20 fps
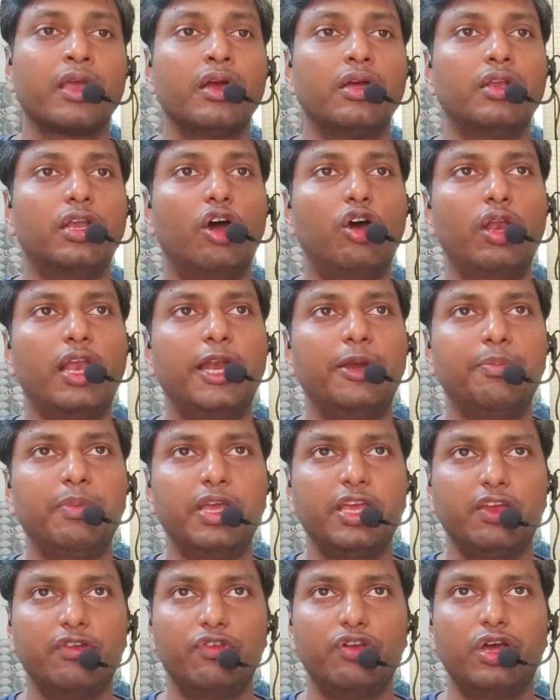Now let
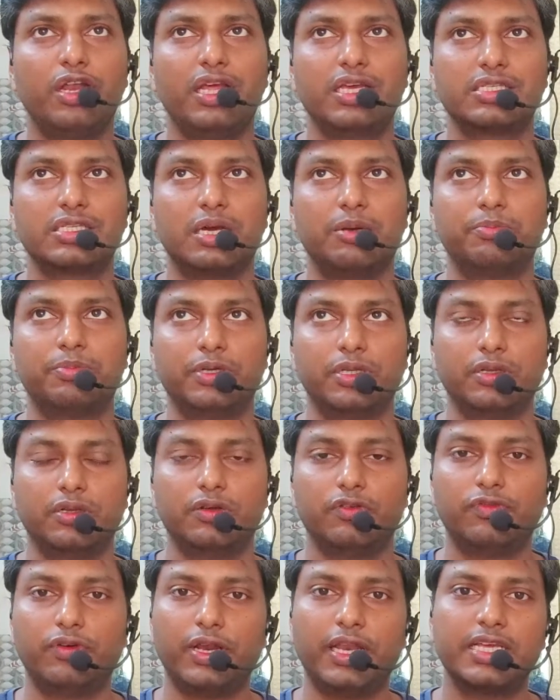me give you an example.
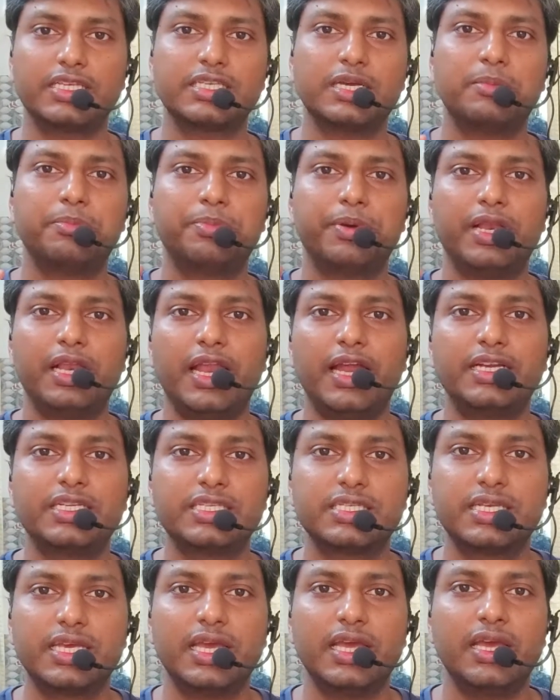For example, let's
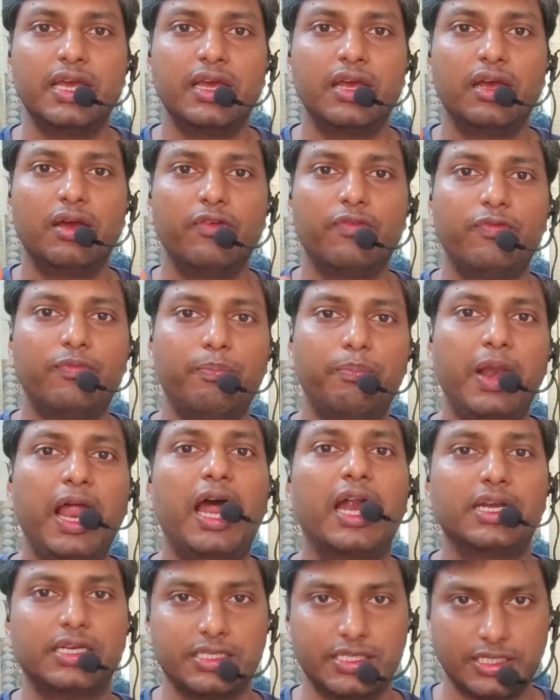say
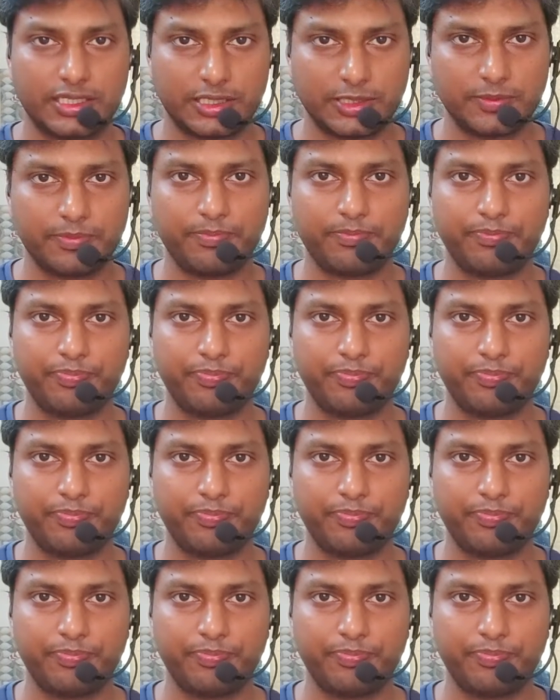plants.